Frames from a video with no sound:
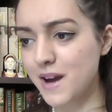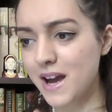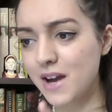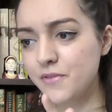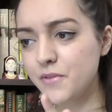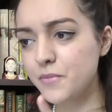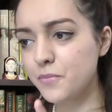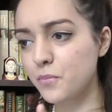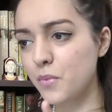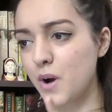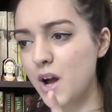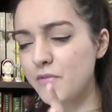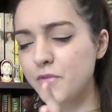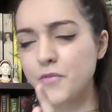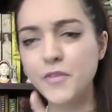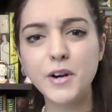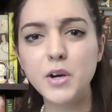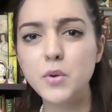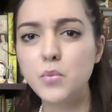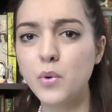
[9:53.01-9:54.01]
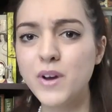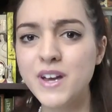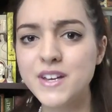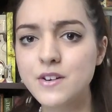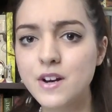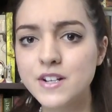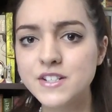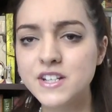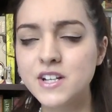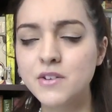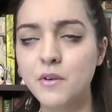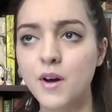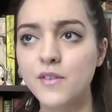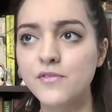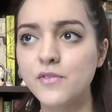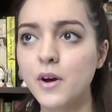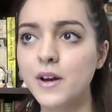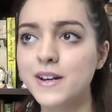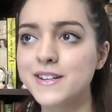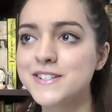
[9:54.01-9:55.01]
have a very weird idea, I
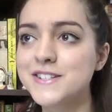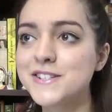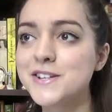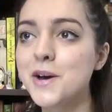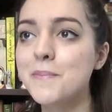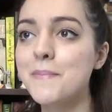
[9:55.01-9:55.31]
find,